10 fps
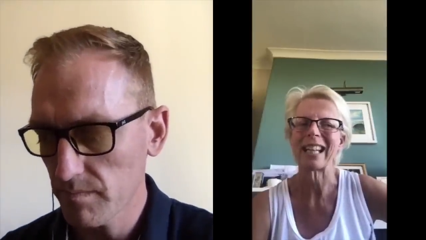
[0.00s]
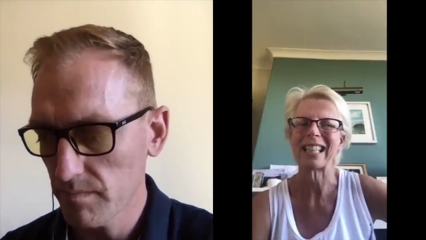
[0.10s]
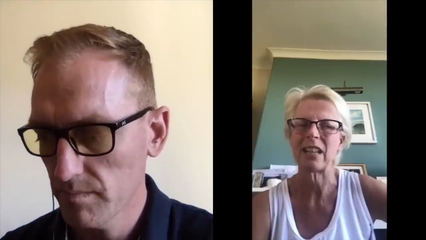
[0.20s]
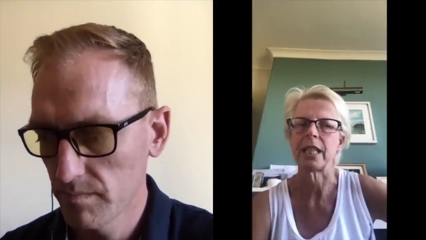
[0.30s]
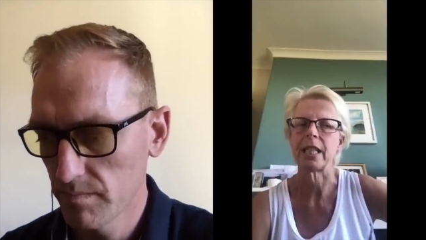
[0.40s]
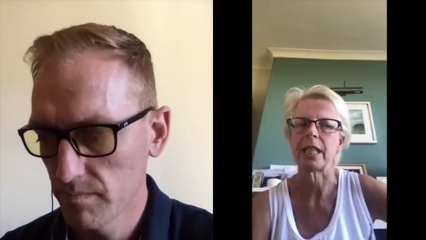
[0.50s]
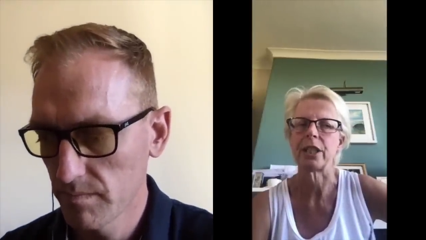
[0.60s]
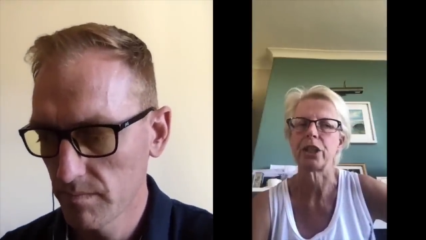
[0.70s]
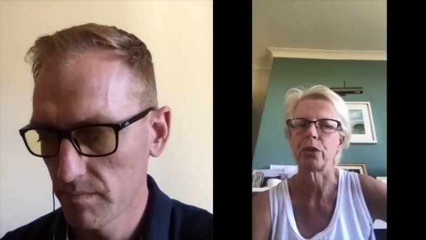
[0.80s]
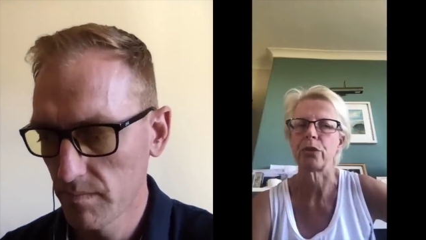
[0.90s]

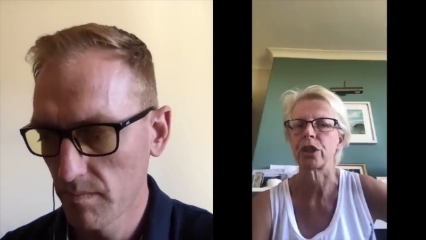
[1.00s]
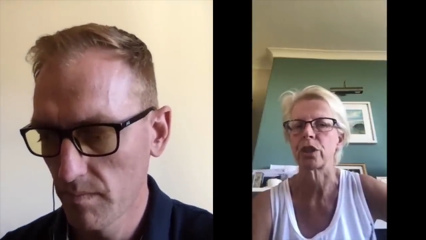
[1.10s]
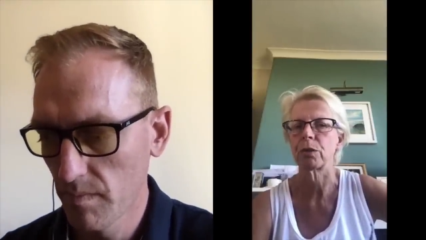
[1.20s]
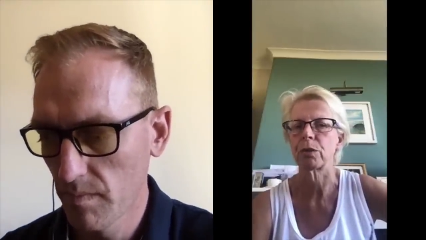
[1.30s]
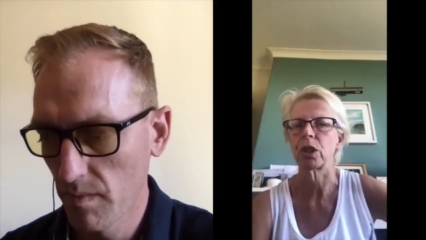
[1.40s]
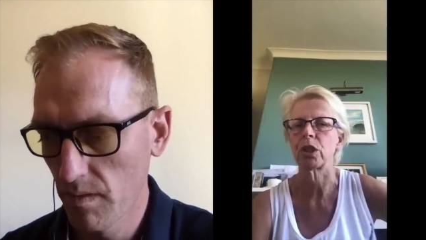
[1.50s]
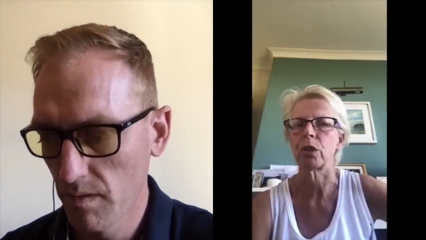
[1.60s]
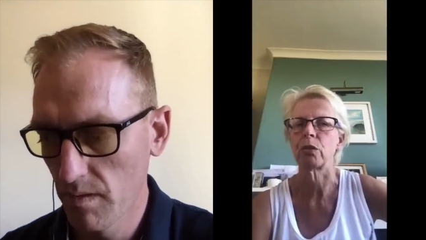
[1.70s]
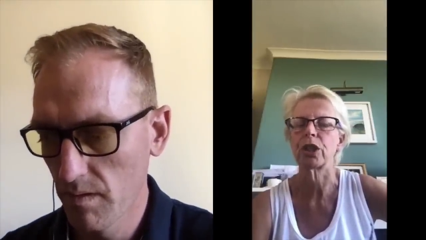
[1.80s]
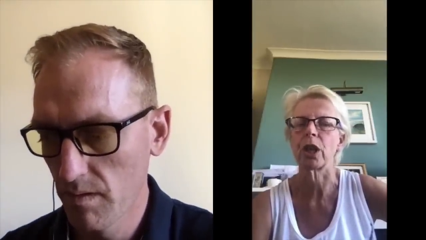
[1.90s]
Speaker 1: activities due to substance
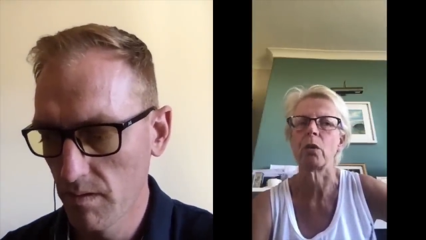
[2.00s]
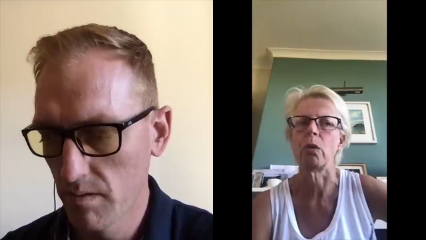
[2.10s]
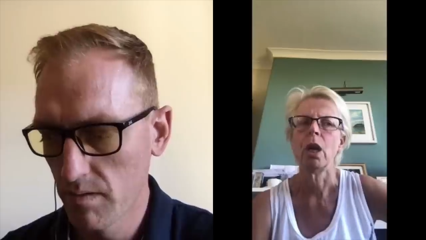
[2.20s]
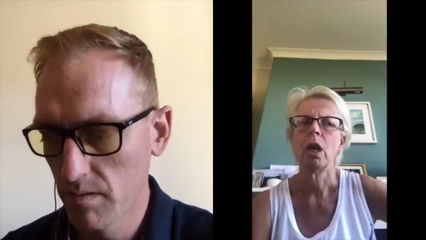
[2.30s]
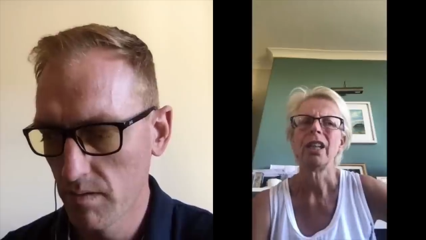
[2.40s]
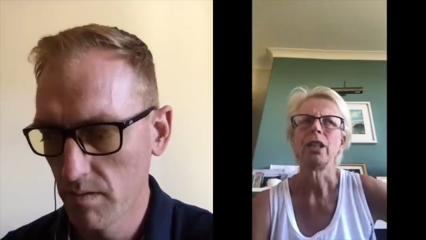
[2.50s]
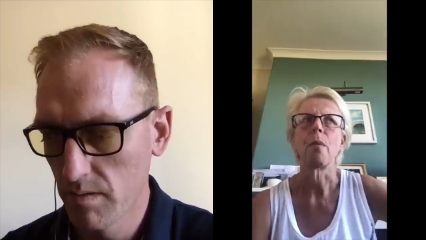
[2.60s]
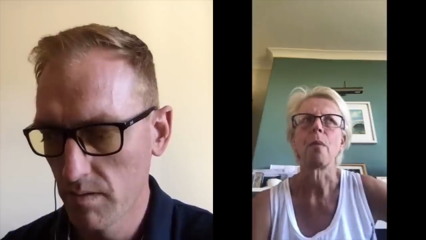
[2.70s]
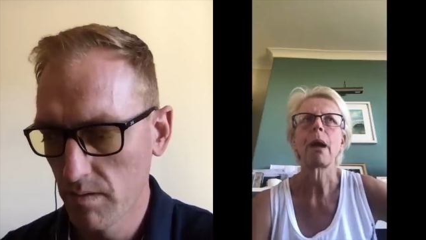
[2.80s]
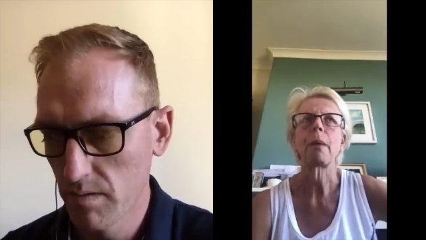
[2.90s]
use. So, you
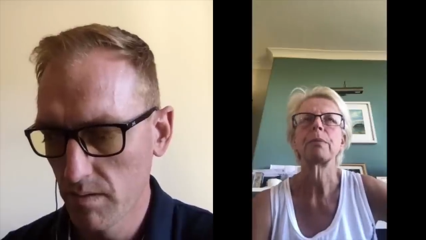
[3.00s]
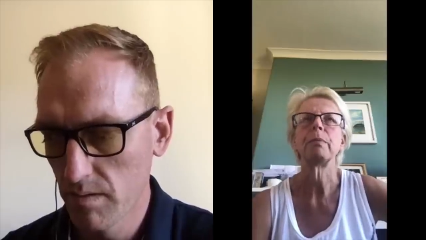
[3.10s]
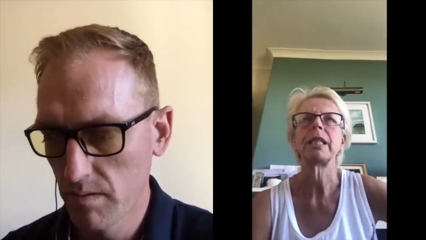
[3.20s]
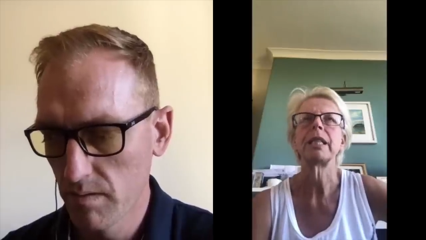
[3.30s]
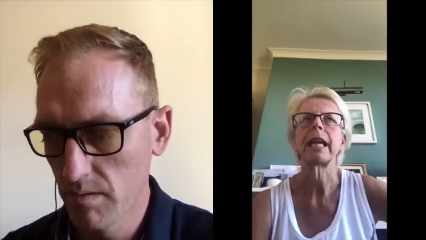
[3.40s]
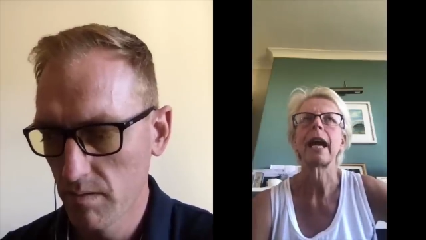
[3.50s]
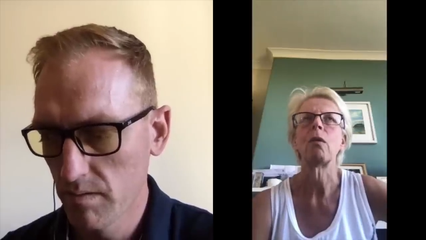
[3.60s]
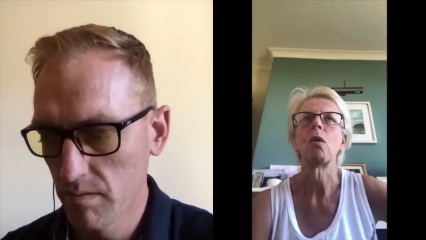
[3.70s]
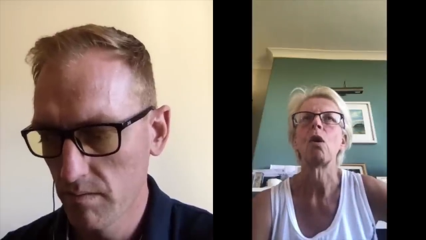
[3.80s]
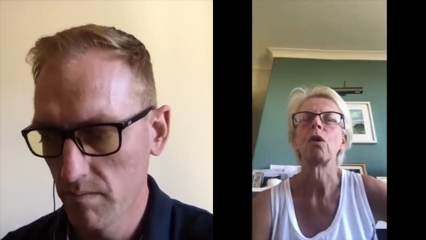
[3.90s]
know, perhaps missing
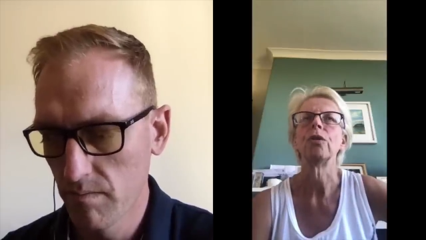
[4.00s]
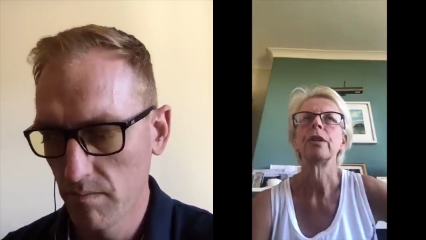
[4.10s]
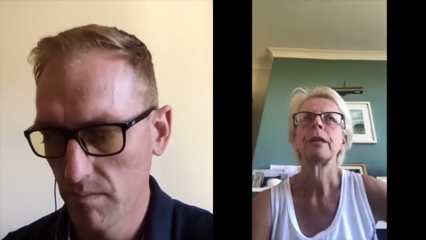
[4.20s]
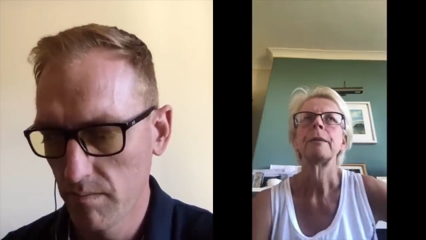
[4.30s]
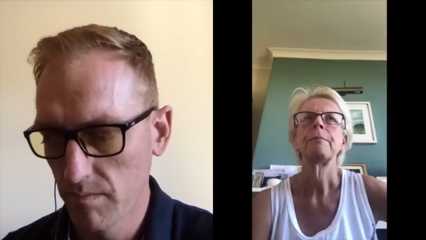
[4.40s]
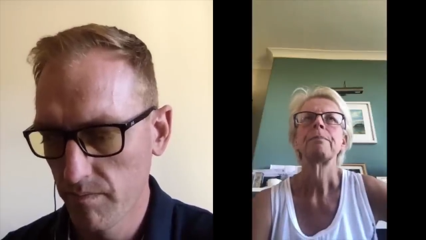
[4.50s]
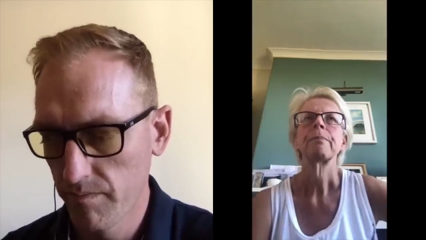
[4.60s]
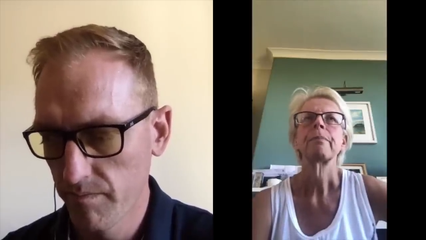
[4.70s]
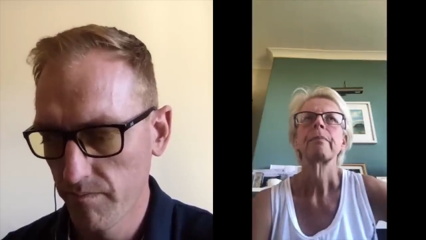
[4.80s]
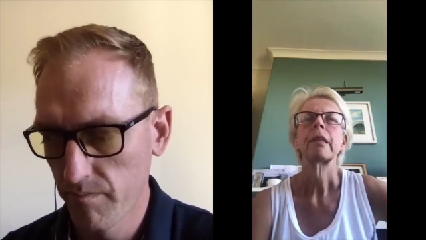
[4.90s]
out on
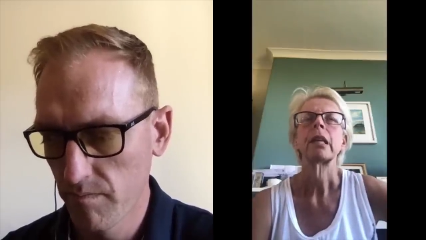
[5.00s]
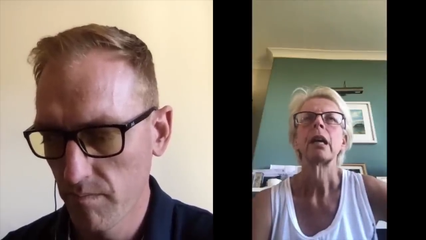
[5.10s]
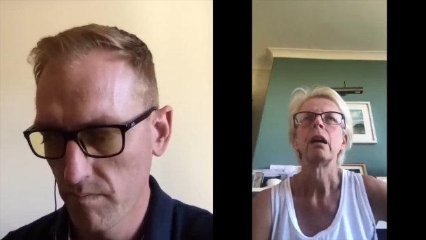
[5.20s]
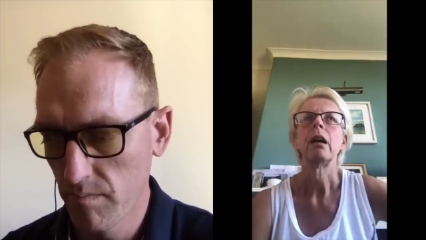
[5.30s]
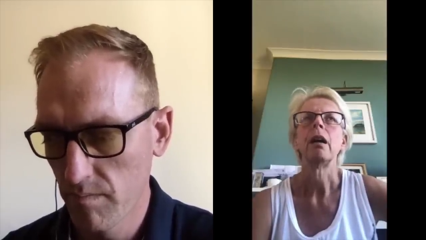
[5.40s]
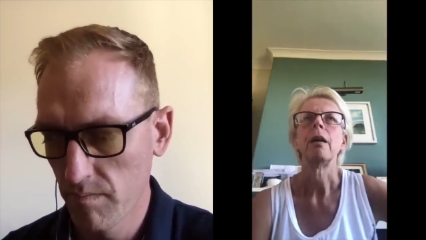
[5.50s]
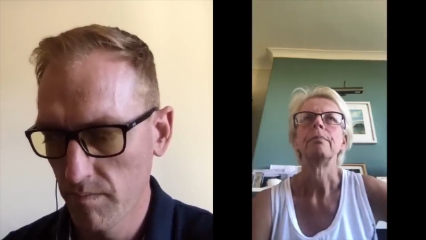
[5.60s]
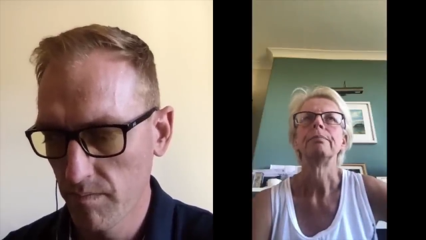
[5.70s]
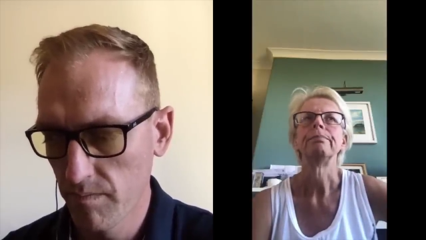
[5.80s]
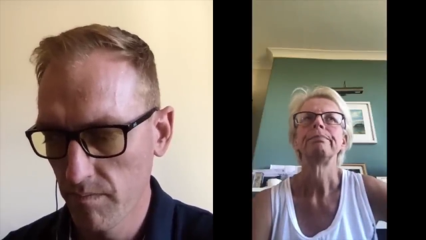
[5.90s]

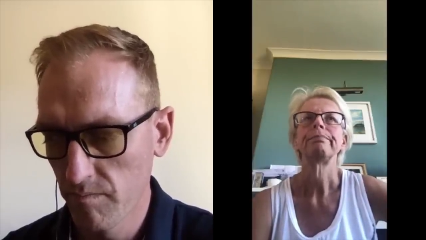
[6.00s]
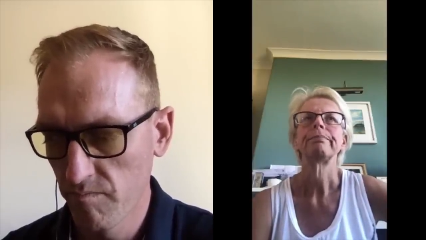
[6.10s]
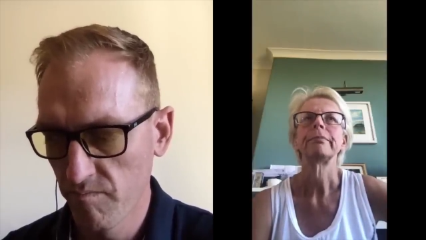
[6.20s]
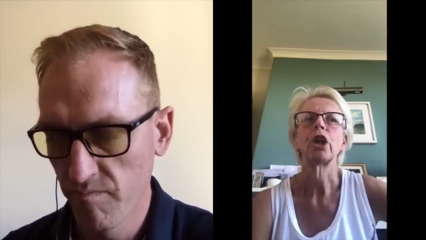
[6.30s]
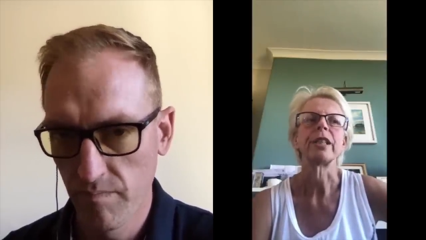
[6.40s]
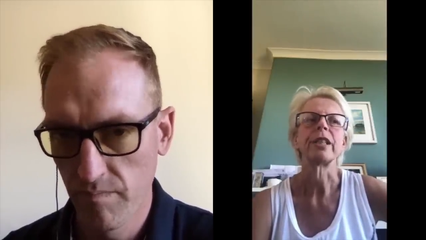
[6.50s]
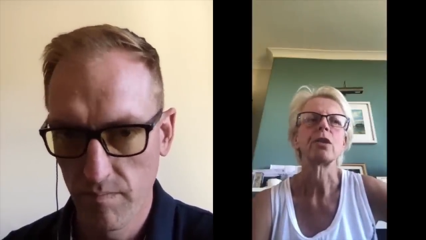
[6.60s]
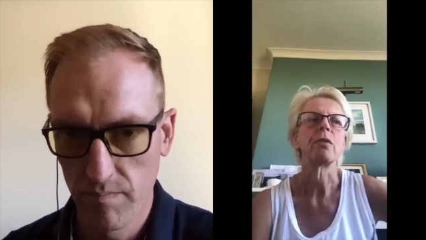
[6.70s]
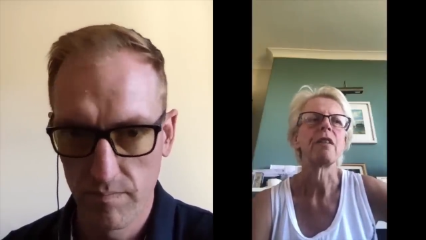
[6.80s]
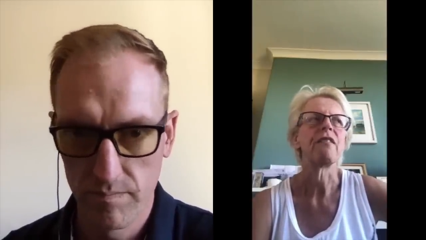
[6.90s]
um, going
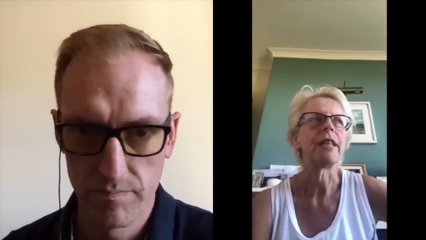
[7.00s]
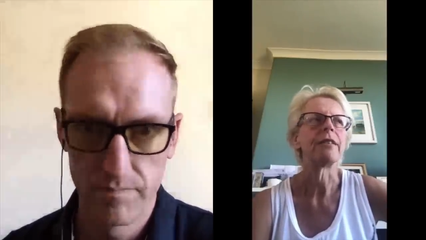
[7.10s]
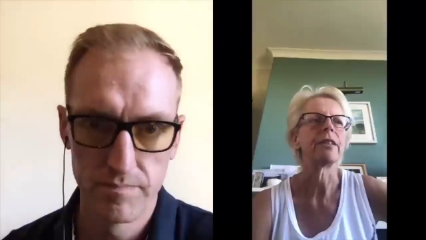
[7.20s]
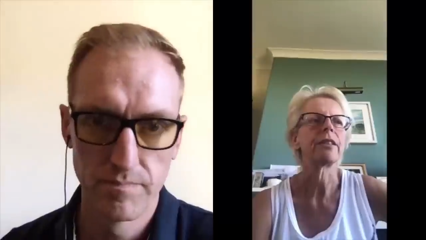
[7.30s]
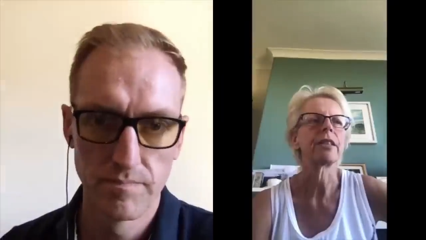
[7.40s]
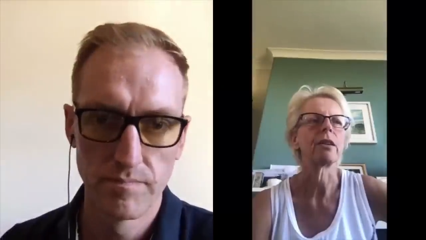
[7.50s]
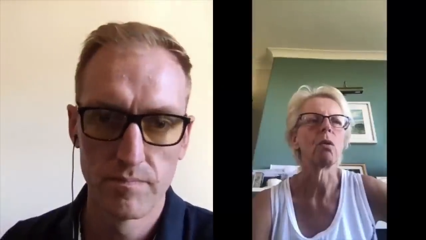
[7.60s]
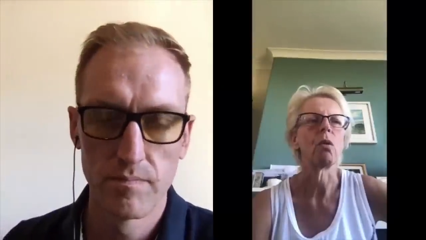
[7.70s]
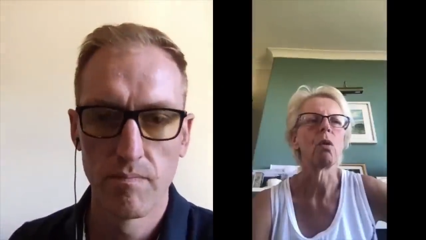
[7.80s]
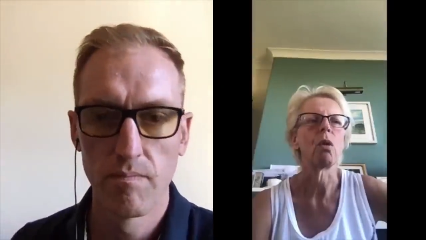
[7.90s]
to events
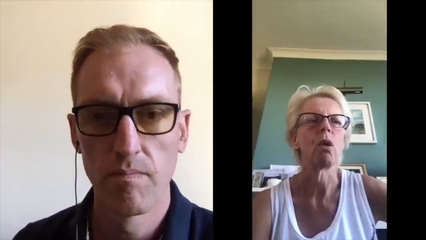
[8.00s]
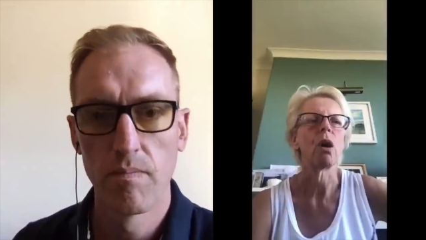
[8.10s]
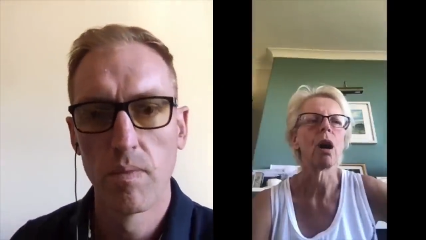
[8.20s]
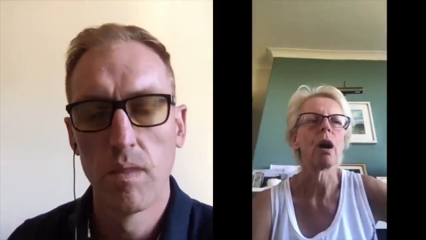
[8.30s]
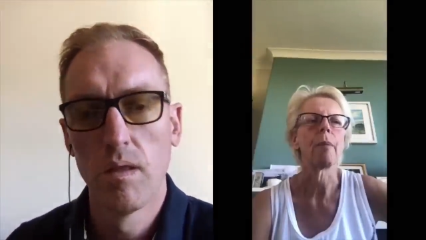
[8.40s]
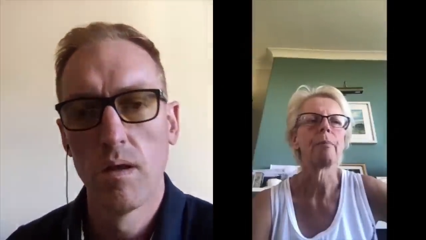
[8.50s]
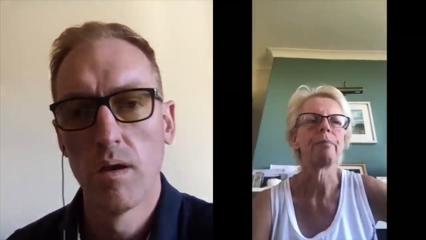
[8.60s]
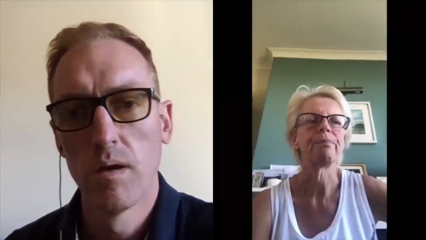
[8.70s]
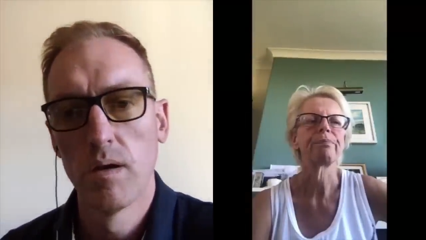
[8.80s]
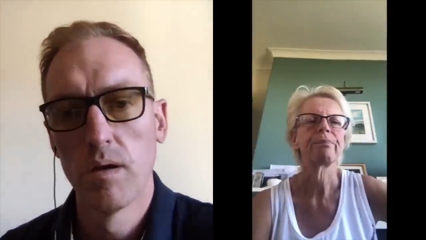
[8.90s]
or
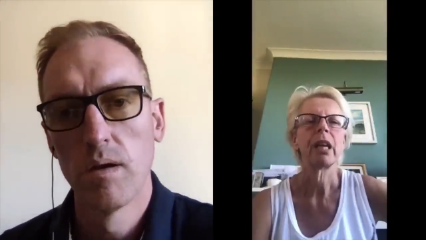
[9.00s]
um,